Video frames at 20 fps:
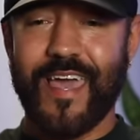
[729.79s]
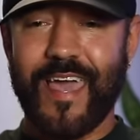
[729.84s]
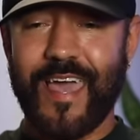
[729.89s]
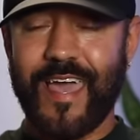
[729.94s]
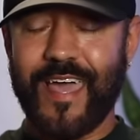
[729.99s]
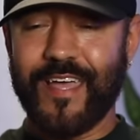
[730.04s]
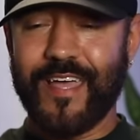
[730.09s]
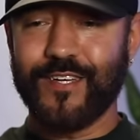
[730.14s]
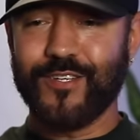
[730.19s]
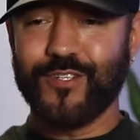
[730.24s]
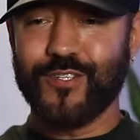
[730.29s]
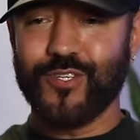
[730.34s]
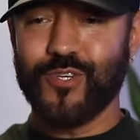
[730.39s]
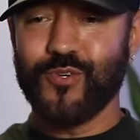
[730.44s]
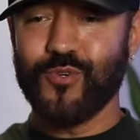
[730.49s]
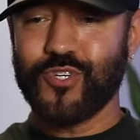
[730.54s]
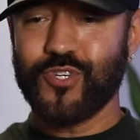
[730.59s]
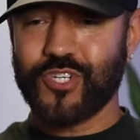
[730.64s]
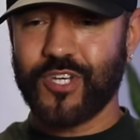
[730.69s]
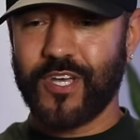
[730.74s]
And
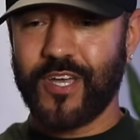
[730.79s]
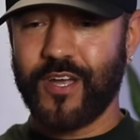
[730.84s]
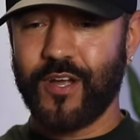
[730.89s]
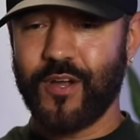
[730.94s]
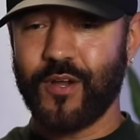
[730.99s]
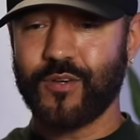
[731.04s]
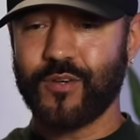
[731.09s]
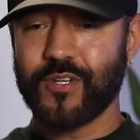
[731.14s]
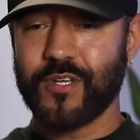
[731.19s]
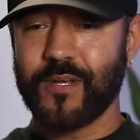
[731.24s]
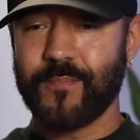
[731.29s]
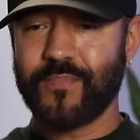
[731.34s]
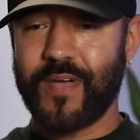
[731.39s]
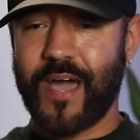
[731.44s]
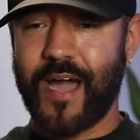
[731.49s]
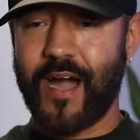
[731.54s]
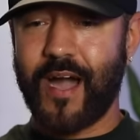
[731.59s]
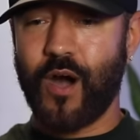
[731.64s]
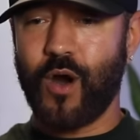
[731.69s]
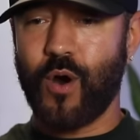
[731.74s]
you shared
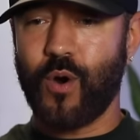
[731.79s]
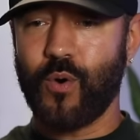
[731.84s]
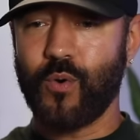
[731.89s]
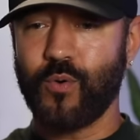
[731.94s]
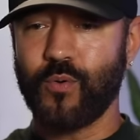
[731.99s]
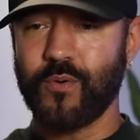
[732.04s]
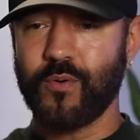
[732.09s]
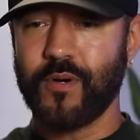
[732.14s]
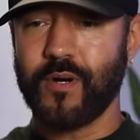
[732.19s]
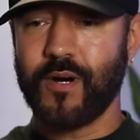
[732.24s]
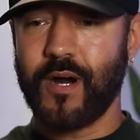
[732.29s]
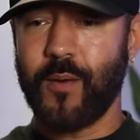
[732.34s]
how